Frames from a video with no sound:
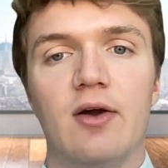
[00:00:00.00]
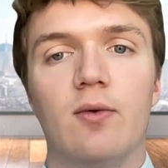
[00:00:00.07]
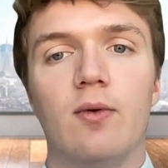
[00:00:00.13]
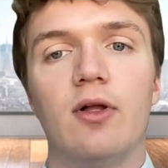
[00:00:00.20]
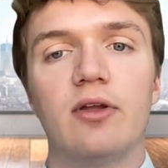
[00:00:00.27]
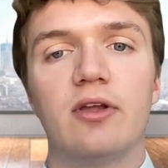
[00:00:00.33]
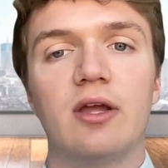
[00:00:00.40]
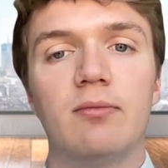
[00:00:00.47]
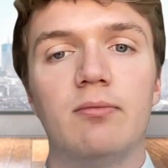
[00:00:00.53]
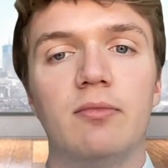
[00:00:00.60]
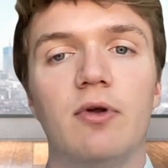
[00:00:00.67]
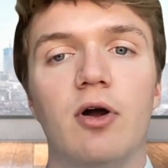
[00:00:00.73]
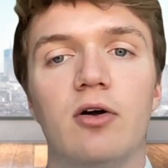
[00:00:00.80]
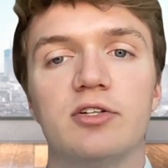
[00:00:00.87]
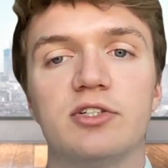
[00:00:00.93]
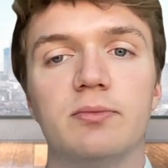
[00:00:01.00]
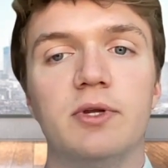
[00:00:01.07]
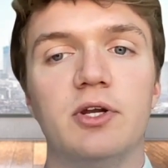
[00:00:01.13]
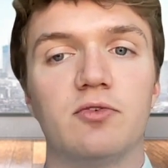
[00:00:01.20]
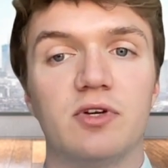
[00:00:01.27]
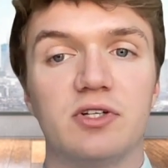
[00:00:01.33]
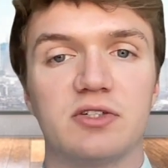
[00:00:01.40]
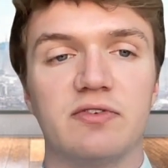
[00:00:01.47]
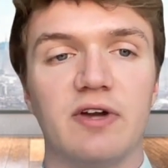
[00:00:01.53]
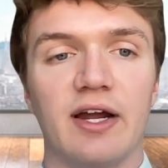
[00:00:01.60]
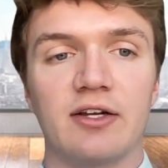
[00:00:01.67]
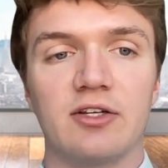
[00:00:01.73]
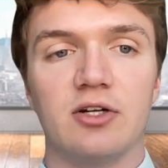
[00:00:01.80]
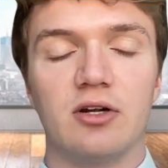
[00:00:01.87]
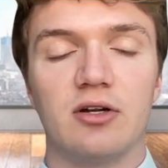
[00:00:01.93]
While it can also be a risk
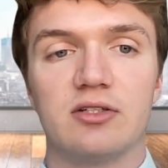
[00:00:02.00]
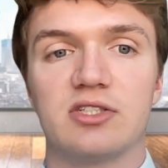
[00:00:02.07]
factor,